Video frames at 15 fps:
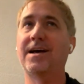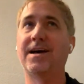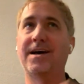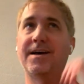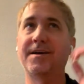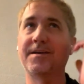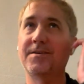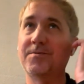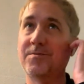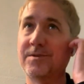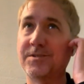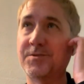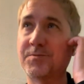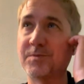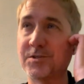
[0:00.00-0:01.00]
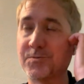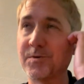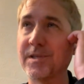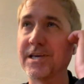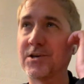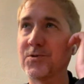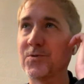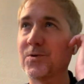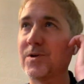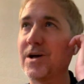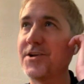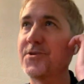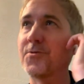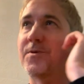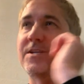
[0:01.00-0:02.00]
uh, was was really
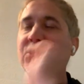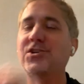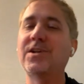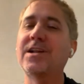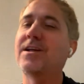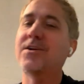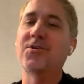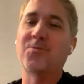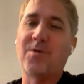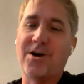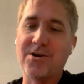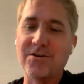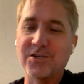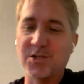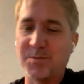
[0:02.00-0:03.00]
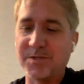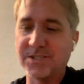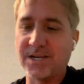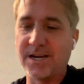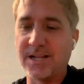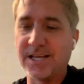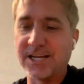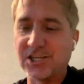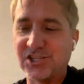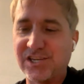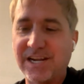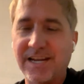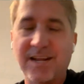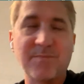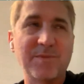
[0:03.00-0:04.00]
cool. Under shooting underwater is almost kind of like
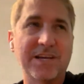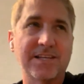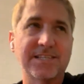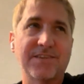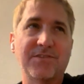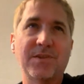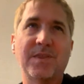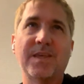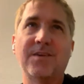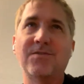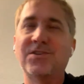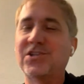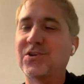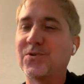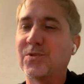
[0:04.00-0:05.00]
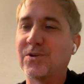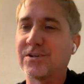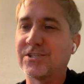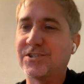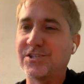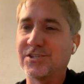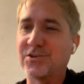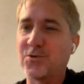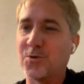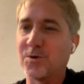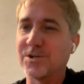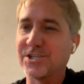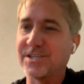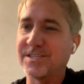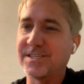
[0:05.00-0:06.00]
cheating because everything you do looks just
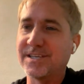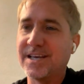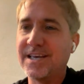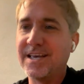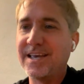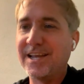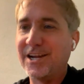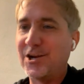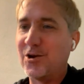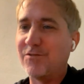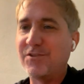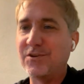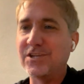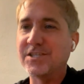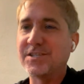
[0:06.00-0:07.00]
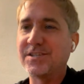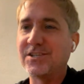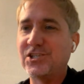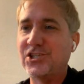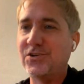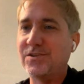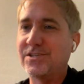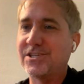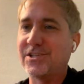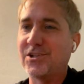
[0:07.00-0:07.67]
gorgeous. You know, if you just shoot